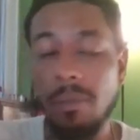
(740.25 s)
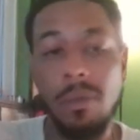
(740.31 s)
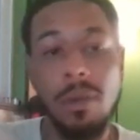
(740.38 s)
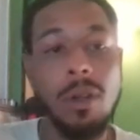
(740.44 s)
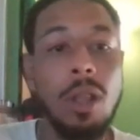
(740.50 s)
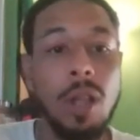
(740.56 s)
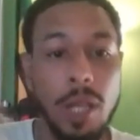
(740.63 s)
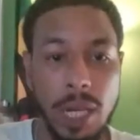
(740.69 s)

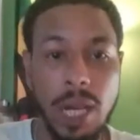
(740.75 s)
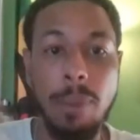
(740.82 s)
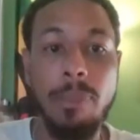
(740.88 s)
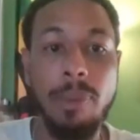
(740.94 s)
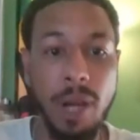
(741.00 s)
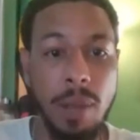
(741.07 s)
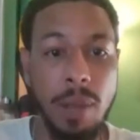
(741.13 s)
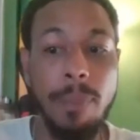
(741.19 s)
you're looking at
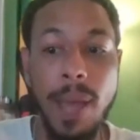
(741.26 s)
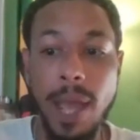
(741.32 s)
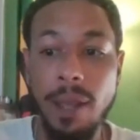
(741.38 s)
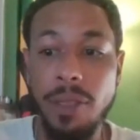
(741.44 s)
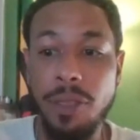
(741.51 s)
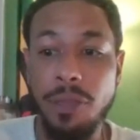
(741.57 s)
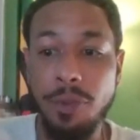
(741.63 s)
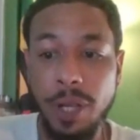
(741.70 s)
bringing
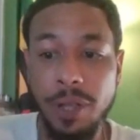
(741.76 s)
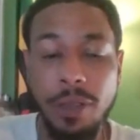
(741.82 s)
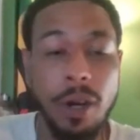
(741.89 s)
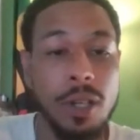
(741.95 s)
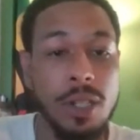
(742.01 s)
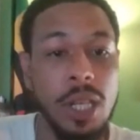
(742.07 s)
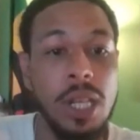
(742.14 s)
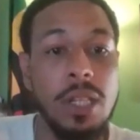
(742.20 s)
back
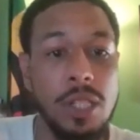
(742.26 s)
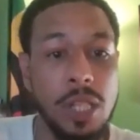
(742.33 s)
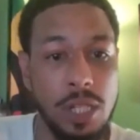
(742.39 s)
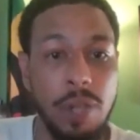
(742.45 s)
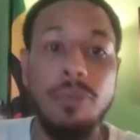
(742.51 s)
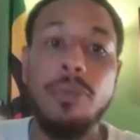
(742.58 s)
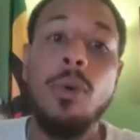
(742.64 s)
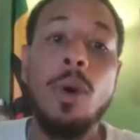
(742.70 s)

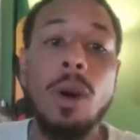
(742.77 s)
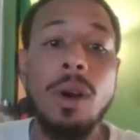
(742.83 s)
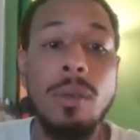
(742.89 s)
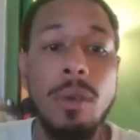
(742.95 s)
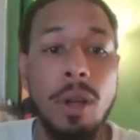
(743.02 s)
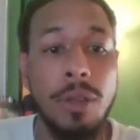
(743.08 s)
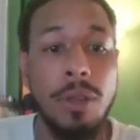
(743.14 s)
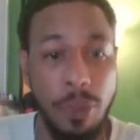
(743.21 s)
313.64
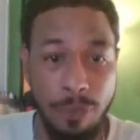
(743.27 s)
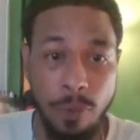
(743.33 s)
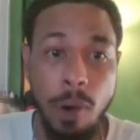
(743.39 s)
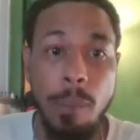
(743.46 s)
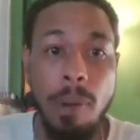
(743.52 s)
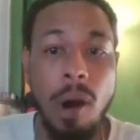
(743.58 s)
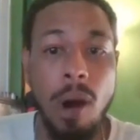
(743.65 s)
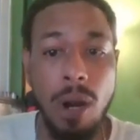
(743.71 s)
if the
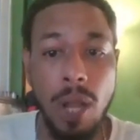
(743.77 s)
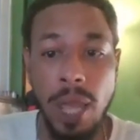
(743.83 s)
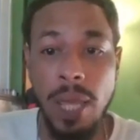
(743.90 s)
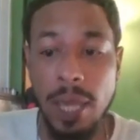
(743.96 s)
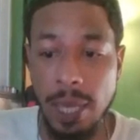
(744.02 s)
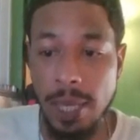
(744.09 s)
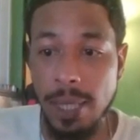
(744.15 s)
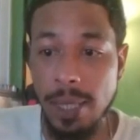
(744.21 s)
full parlay
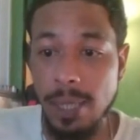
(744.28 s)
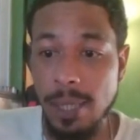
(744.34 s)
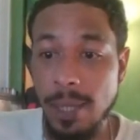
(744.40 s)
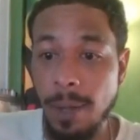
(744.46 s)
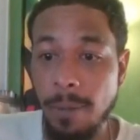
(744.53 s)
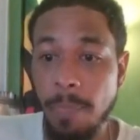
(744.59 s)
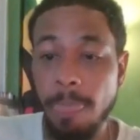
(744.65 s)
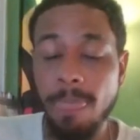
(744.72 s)
hits.